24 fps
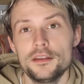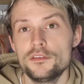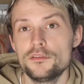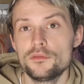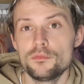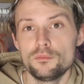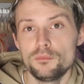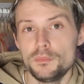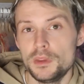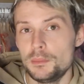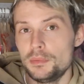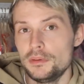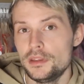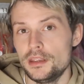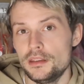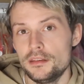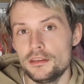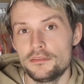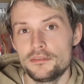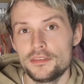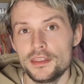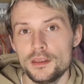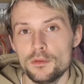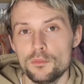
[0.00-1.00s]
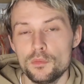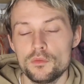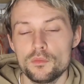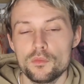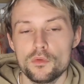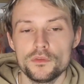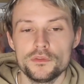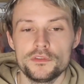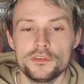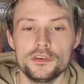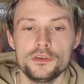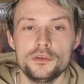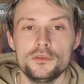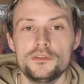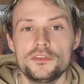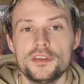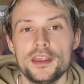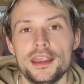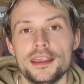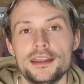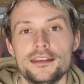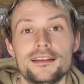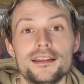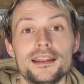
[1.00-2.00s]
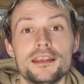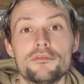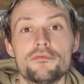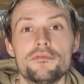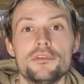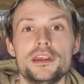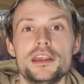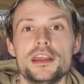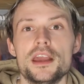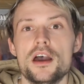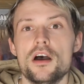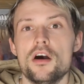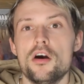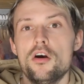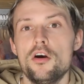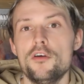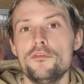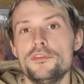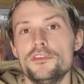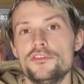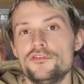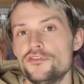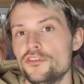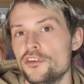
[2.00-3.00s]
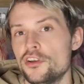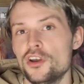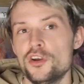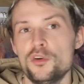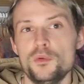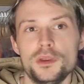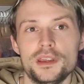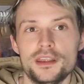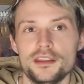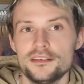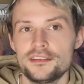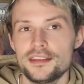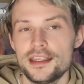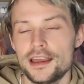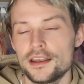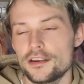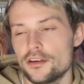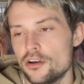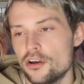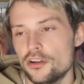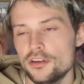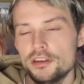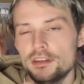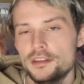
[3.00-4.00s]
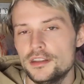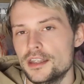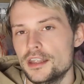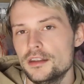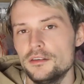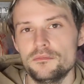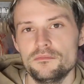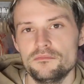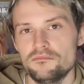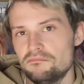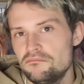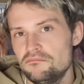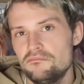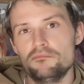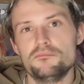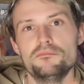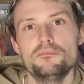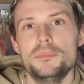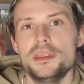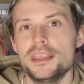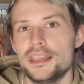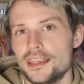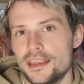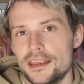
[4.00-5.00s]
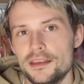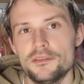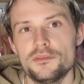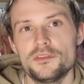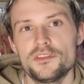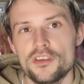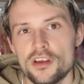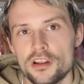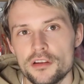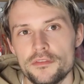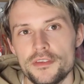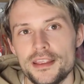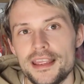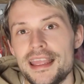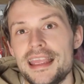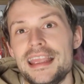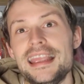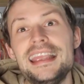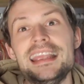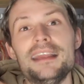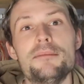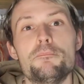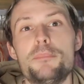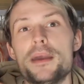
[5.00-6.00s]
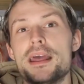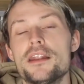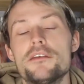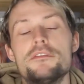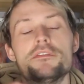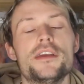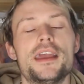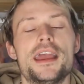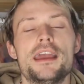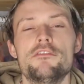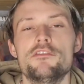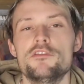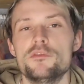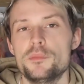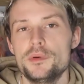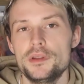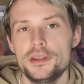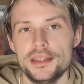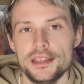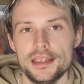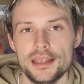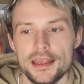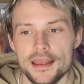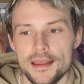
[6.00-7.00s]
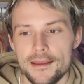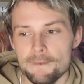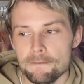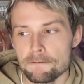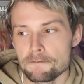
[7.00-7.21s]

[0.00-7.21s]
And maybe if they would want to take delivery of the shirt, we can tag on and then make it sort of better for everybody.